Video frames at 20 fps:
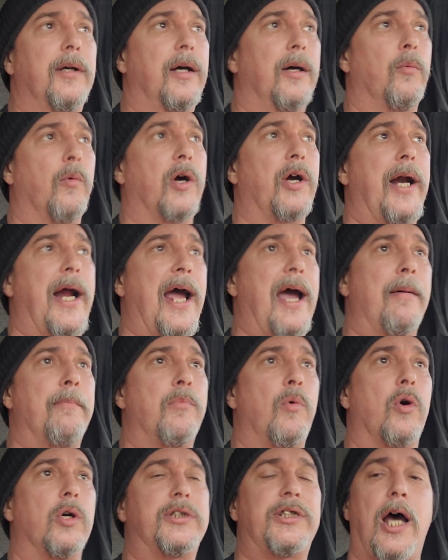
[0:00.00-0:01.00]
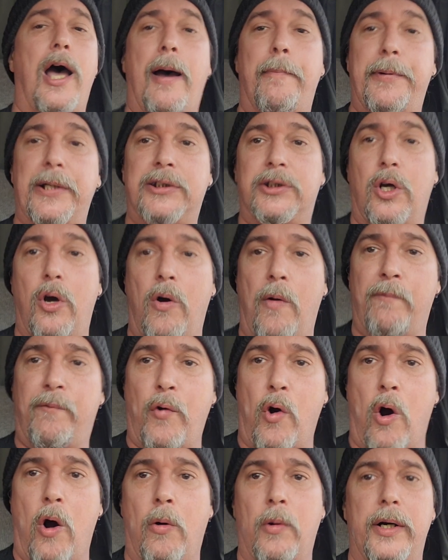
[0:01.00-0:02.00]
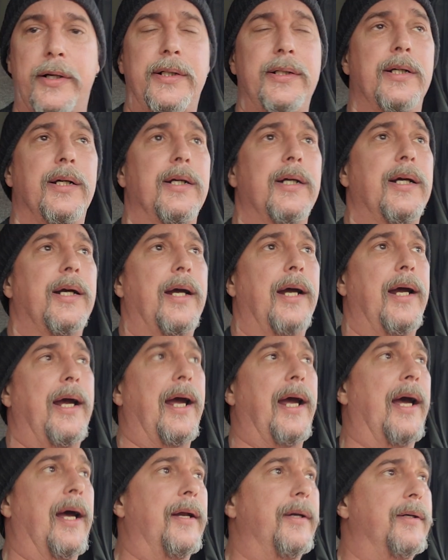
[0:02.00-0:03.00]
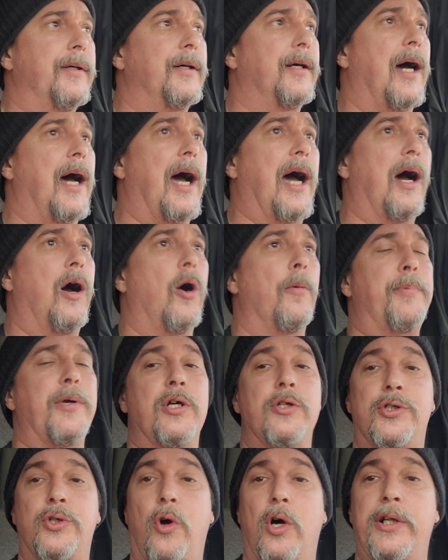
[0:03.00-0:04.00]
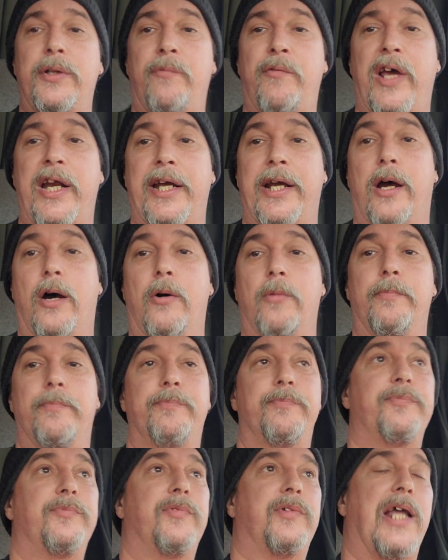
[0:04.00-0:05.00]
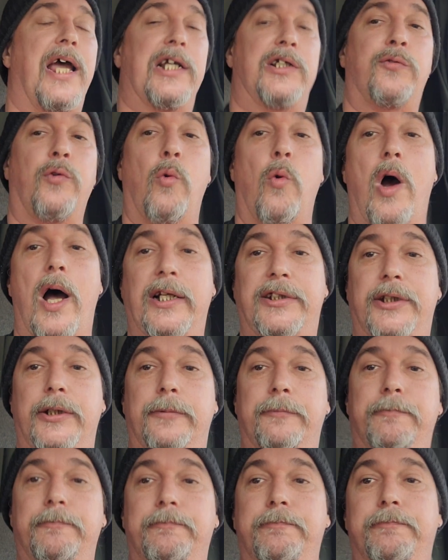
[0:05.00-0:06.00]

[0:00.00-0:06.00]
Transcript: We're going to have more topics going forward. And I hope you enjoyed the video. Thanks for watching.